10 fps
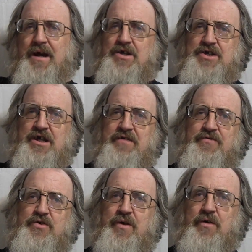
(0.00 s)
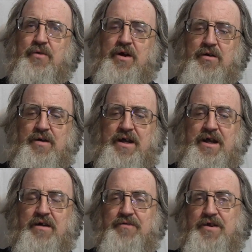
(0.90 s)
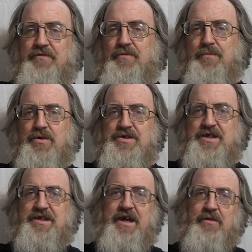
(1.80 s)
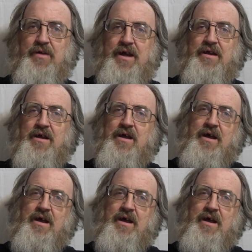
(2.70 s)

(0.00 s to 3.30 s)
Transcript: Magazine gives you a rigor rating of the different books that they rate,